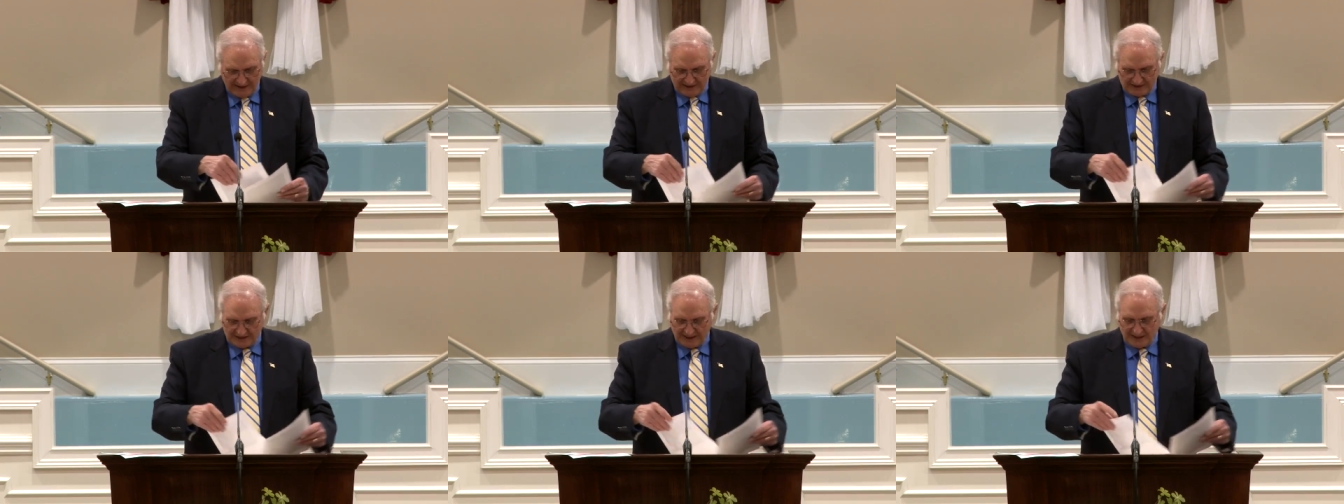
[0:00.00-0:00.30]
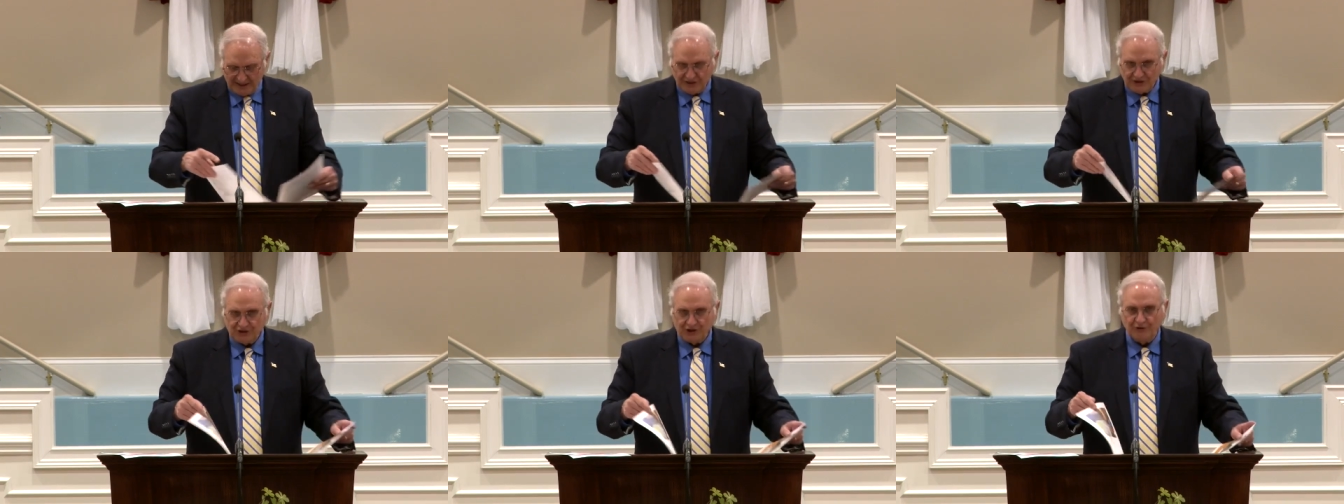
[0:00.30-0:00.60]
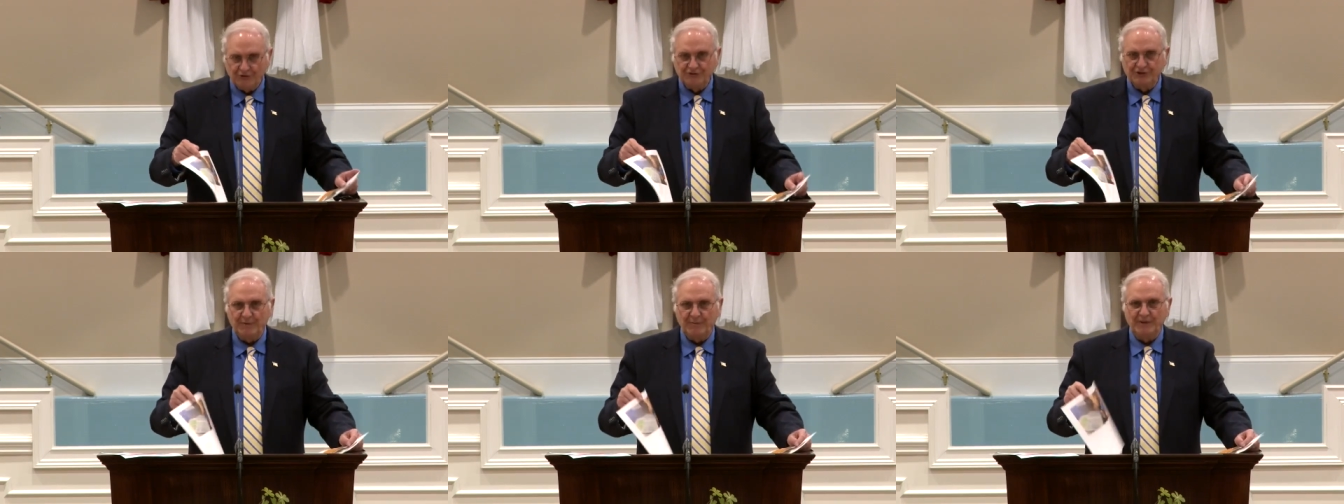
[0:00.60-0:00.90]
Said he
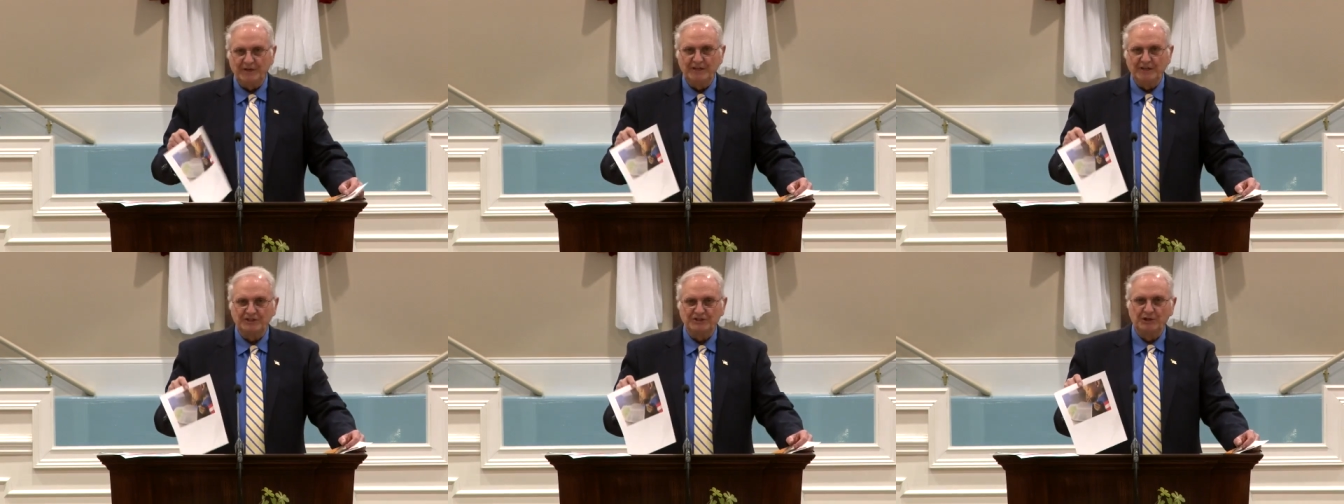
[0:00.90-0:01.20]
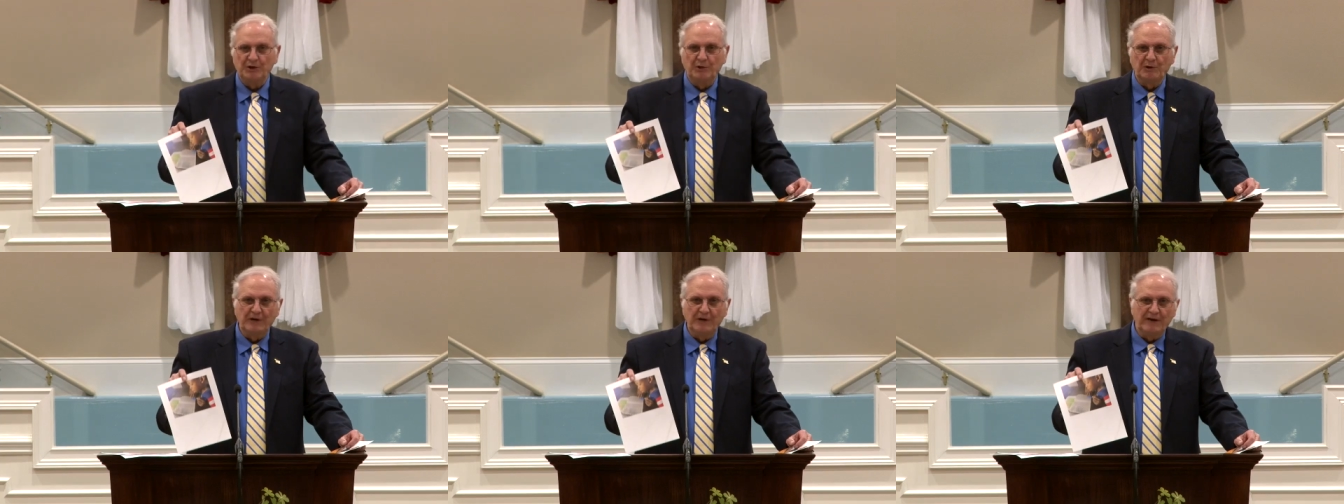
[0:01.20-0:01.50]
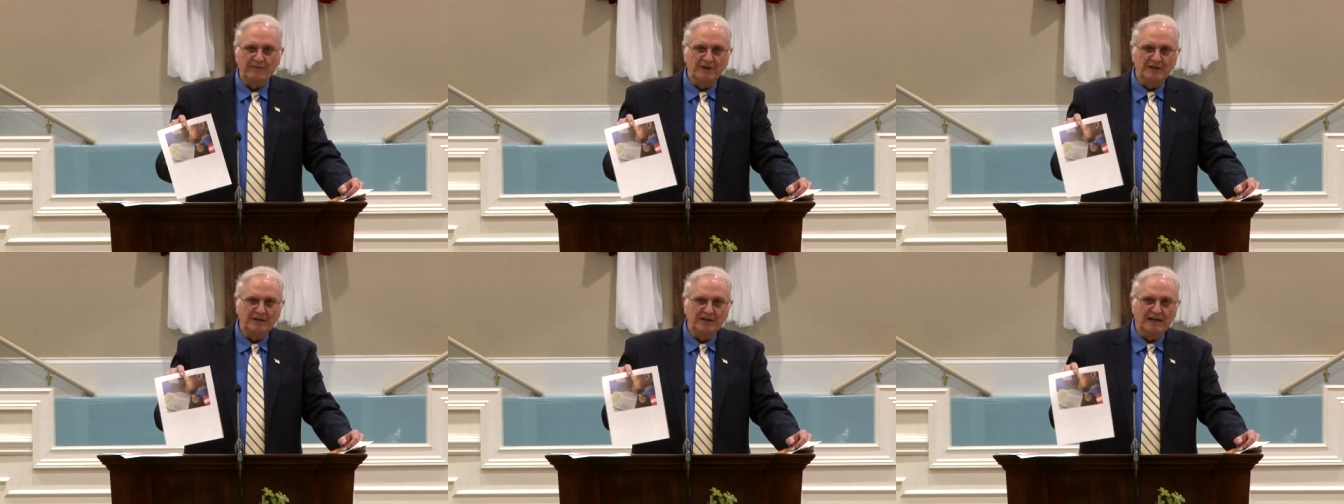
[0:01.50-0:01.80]
shows up at his door
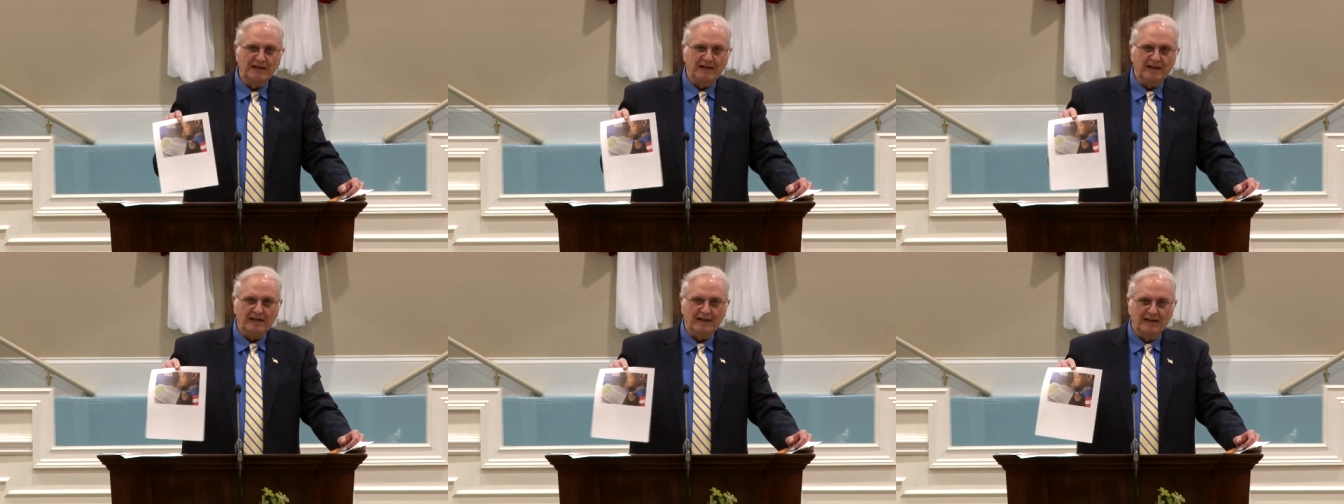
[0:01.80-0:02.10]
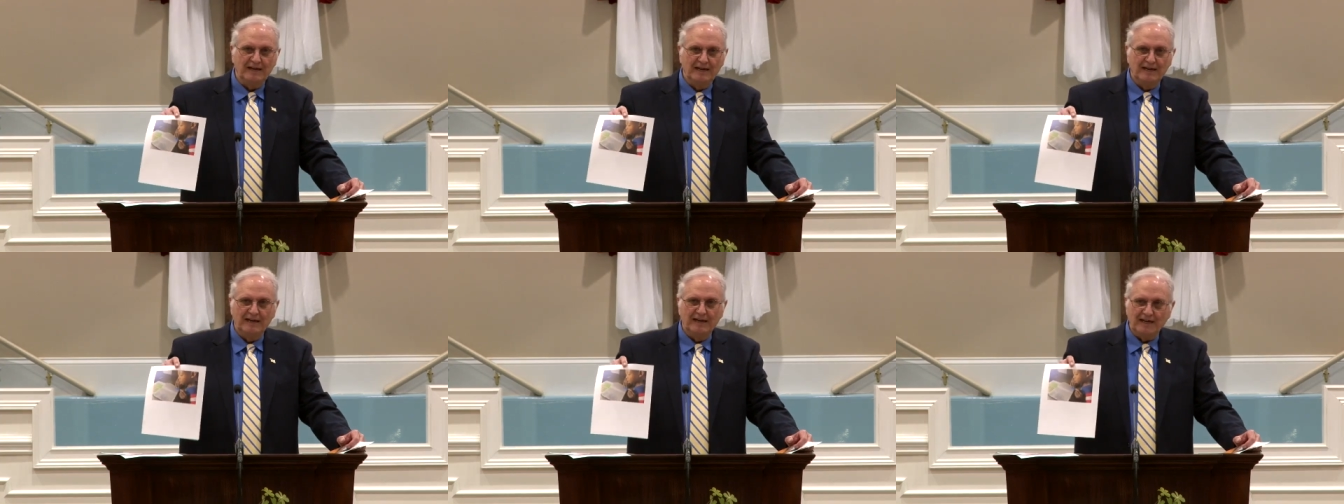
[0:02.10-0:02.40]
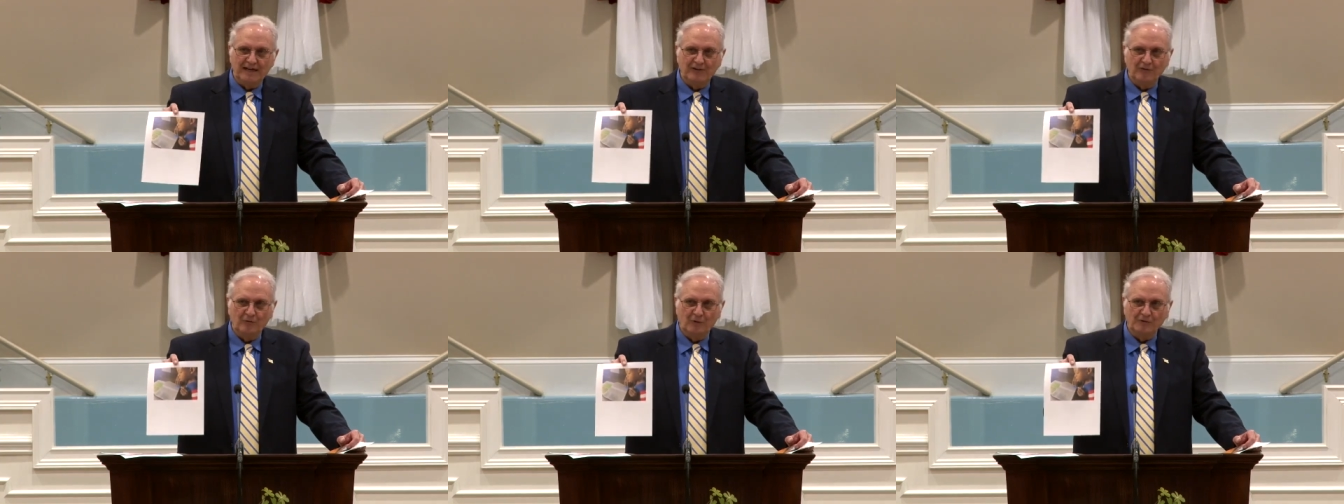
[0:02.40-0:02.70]
every day.
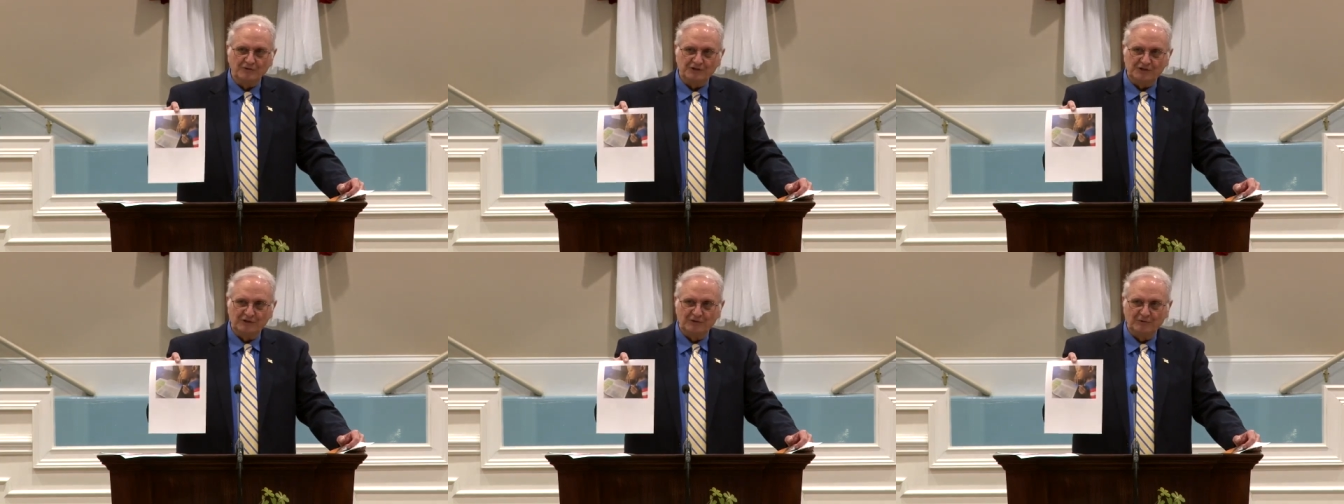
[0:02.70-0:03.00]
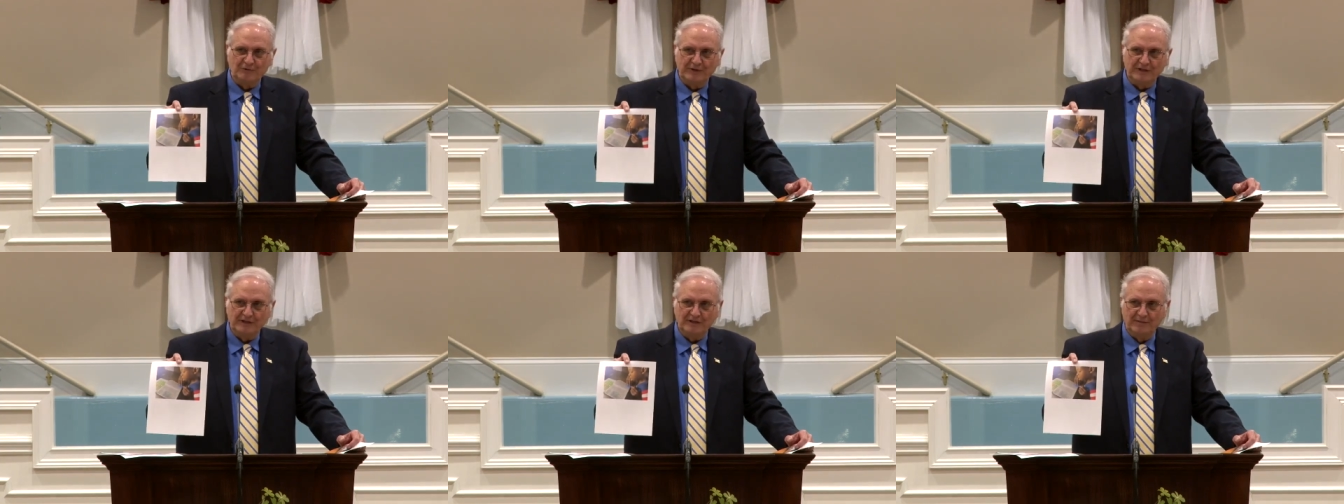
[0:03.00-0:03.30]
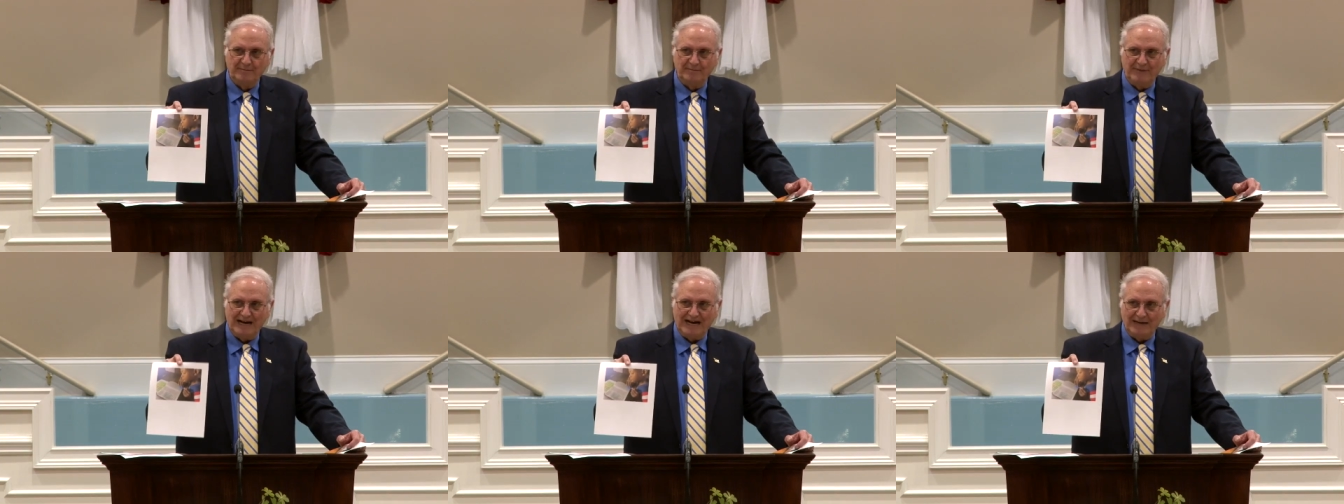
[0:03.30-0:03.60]
He wants to read
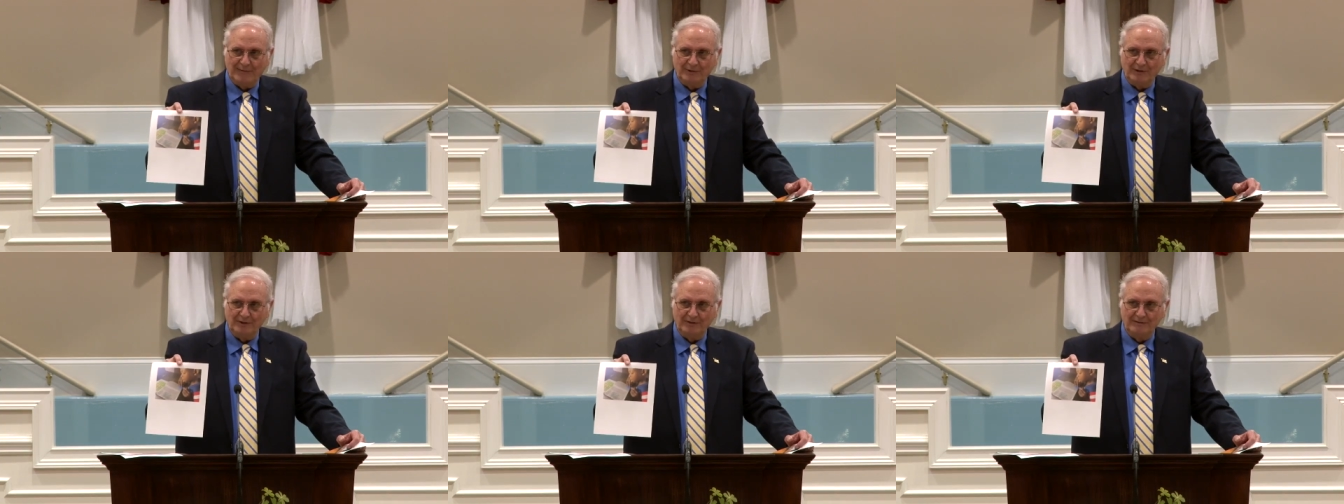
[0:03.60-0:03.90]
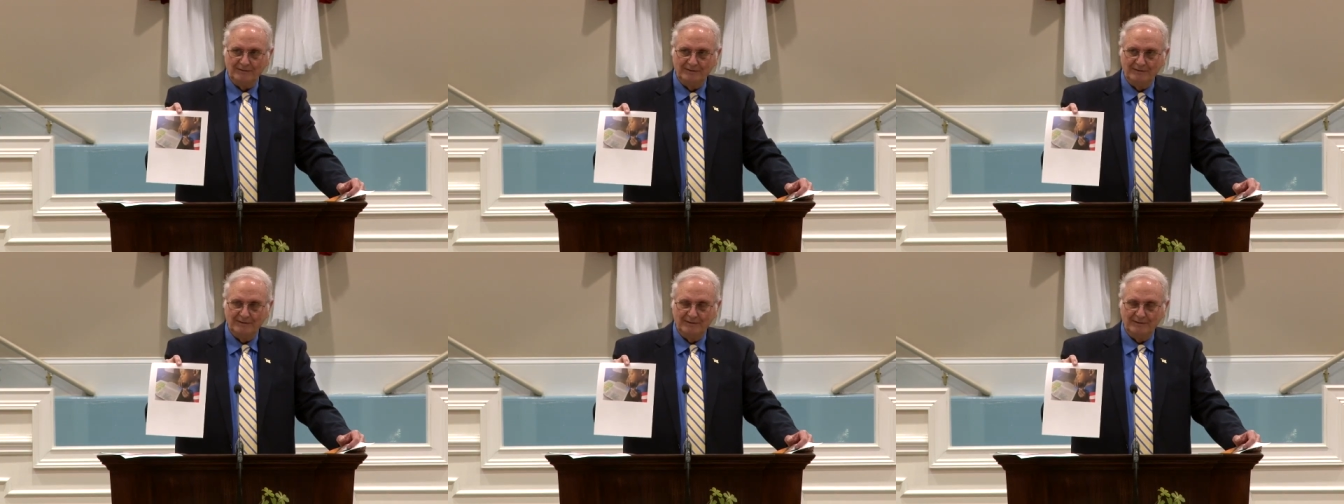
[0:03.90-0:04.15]
the Bible.